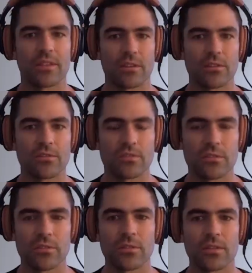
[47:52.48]
they're used
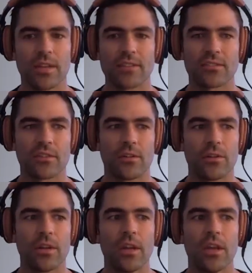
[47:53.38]
to. And
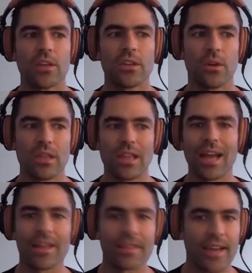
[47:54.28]
so, you know, a
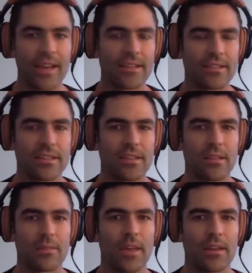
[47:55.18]
lot of that is going to
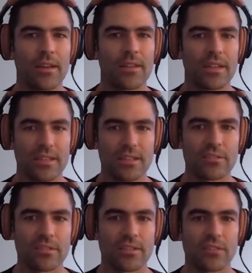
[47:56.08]
depend on the
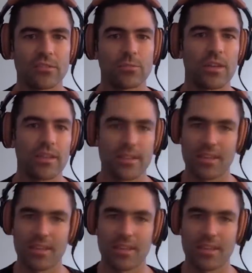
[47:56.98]
conditions that you played in.